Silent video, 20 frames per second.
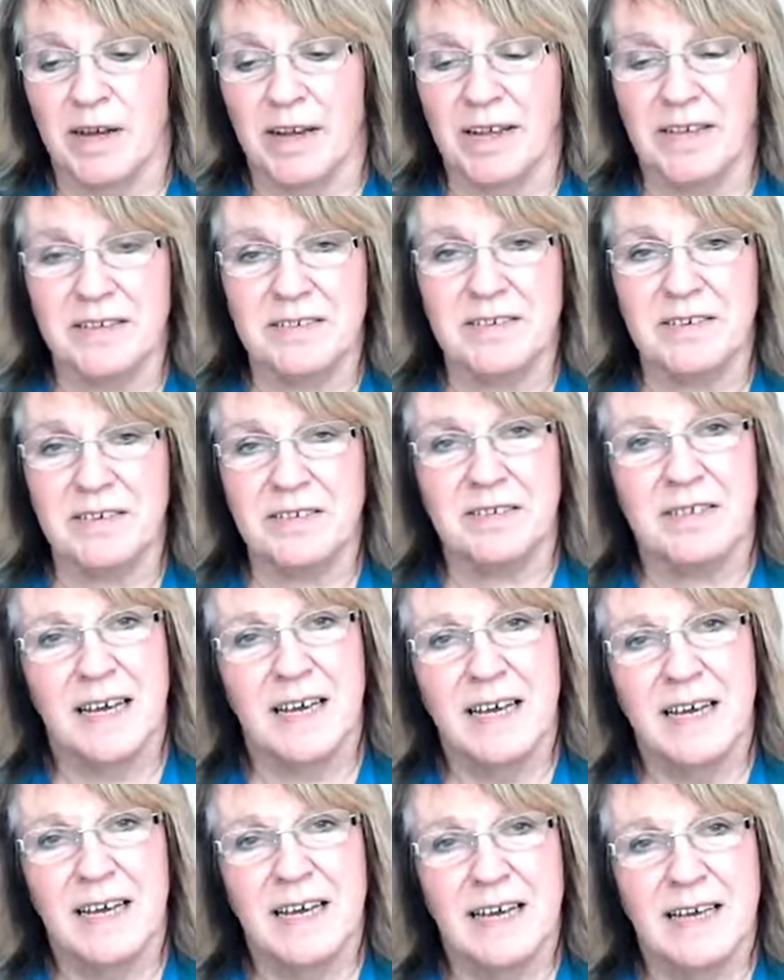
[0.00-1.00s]
And this
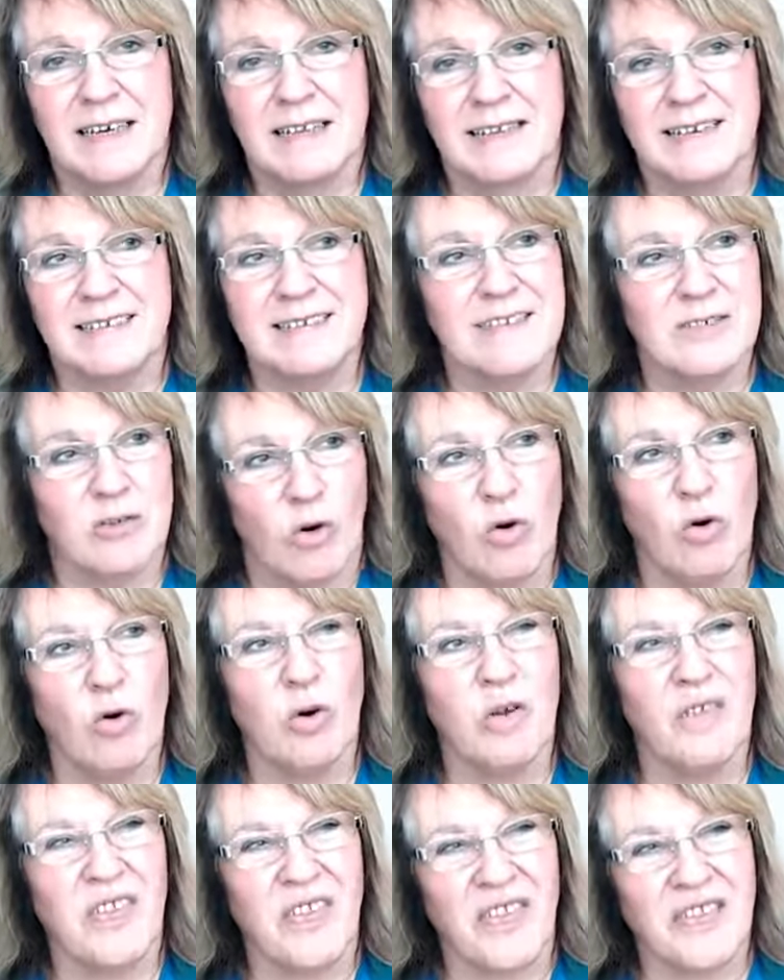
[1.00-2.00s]
is
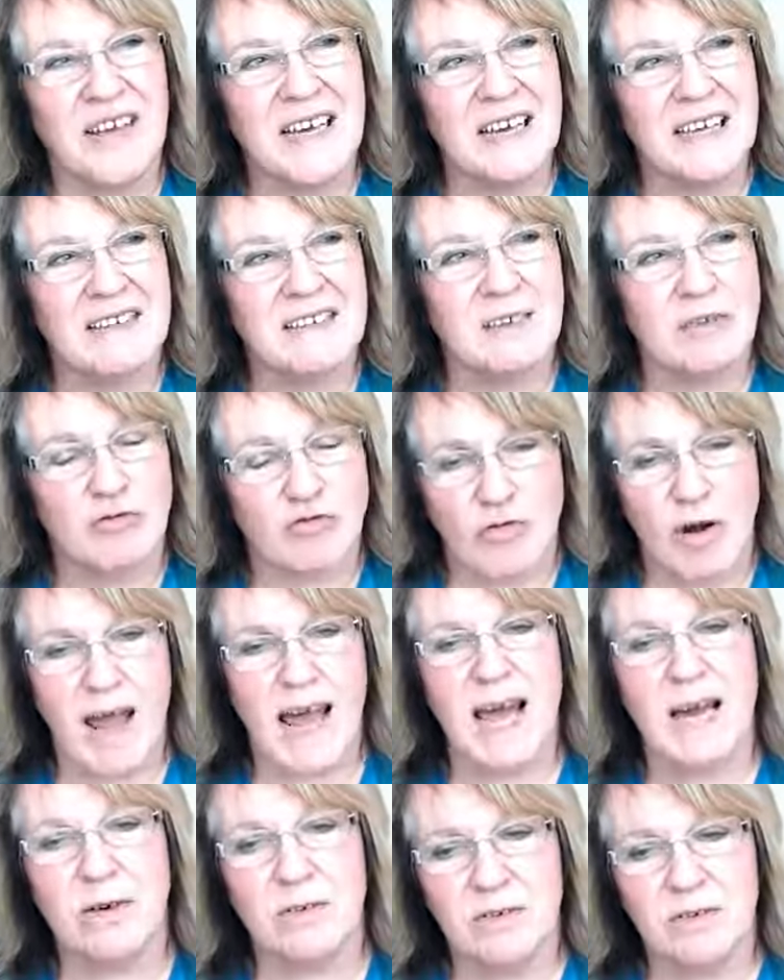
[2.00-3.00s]
all of the things
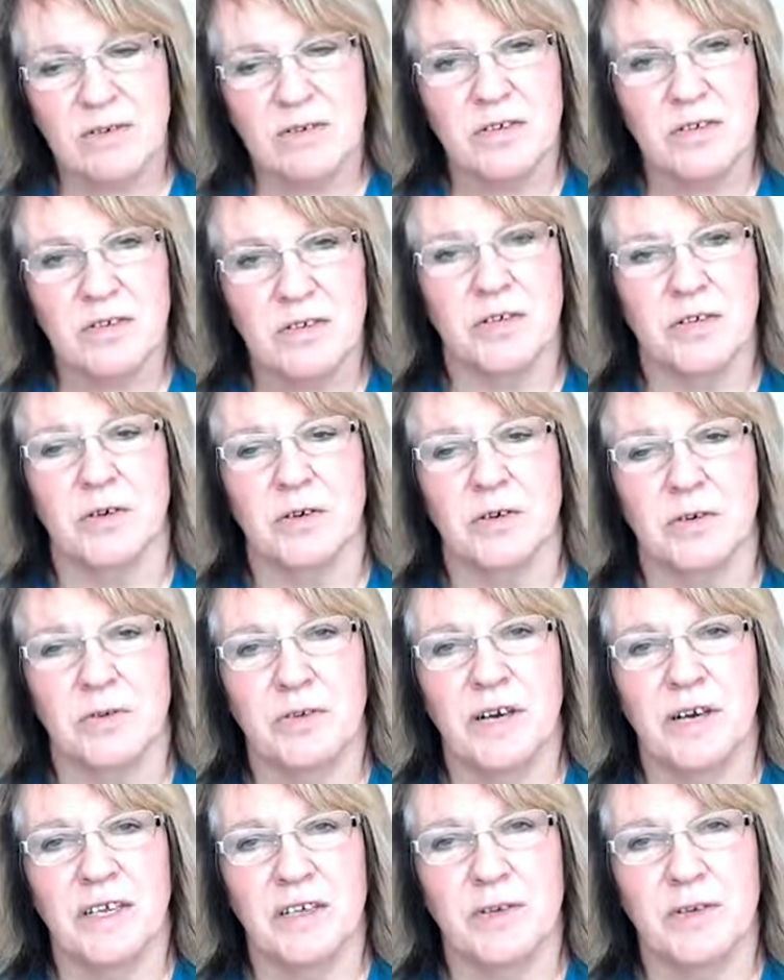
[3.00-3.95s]
around you that